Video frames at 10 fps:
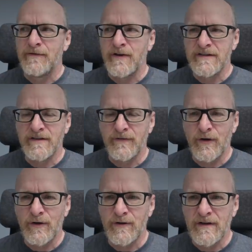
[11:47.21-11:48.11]
first of
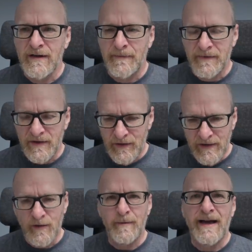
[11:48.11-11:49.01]
all, you
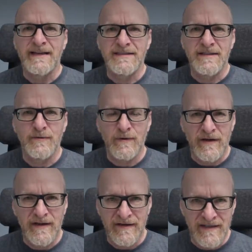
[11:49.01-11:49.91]
can go back to
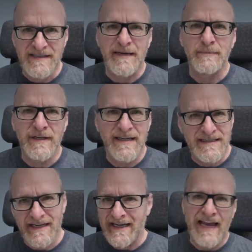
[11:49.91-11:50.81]
the same
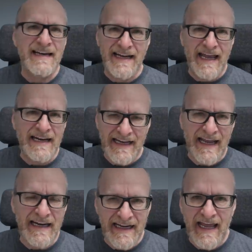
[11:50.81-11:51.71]
place again and again and
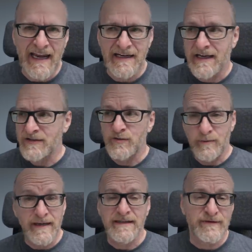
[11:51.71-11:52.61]
again and again, and
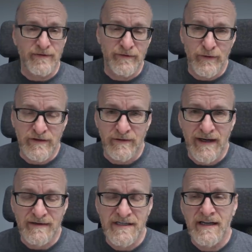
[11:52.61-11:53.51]
you'll make different
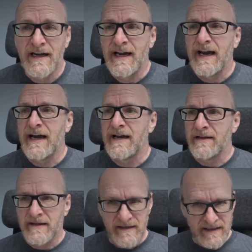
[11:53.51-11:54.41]
photographs. Uh,
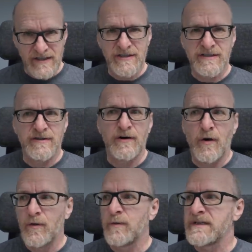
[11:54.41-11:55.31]
the conditions are
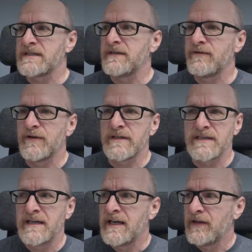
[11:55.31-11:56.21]
always
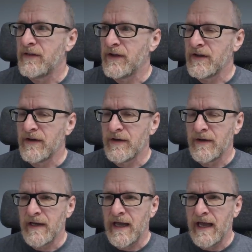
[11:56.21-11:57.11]
different.
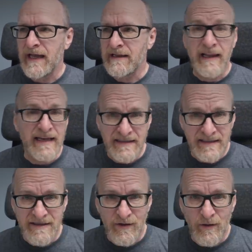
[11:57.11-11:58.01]
The
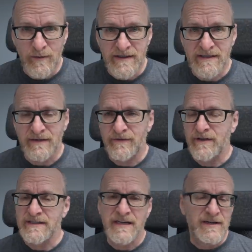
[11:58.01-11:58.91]
light is always
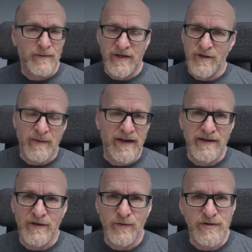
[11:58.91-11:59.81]
different. When you're by
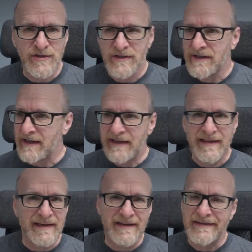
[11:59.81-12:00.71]
the ocean,
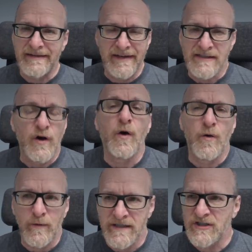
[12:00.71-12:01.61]
the, it's
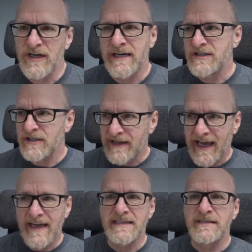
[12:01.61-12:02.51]
always changing.
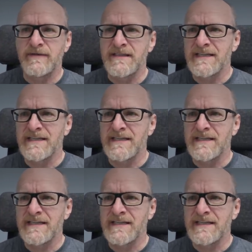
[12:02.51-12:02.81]
The height of the